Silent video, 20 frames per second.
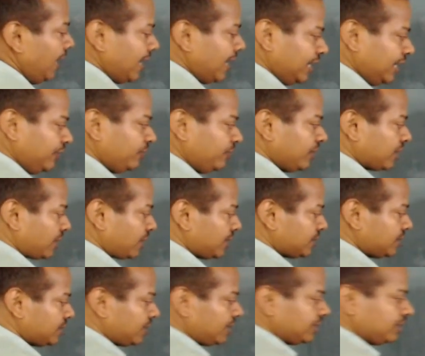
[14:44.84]
Again, we are
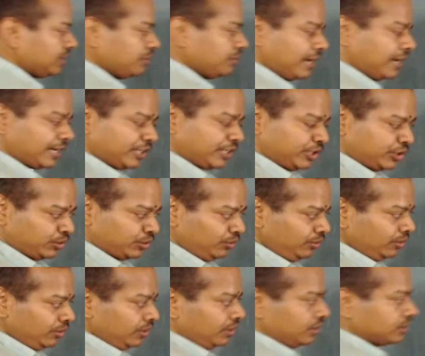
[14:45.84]
considering the magnitude.
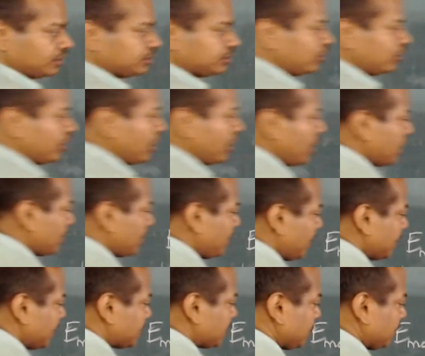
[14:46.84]
So
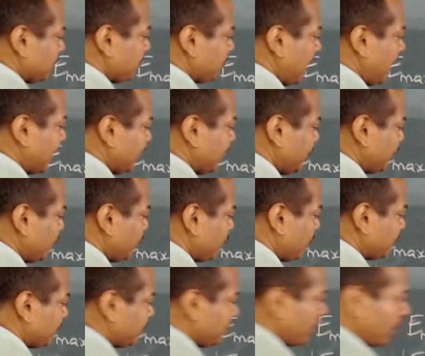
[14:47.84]
normalized magnitude
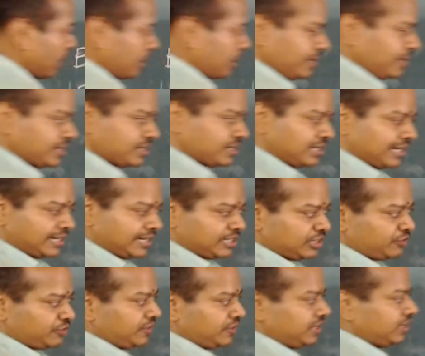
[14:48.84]
of the normalized
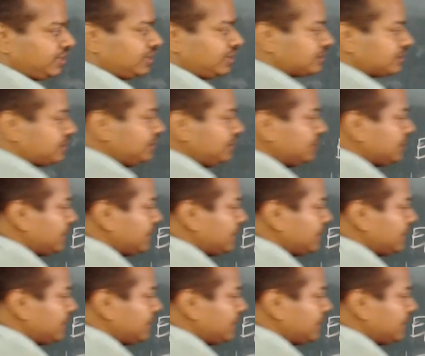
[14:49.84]
electric field intensity,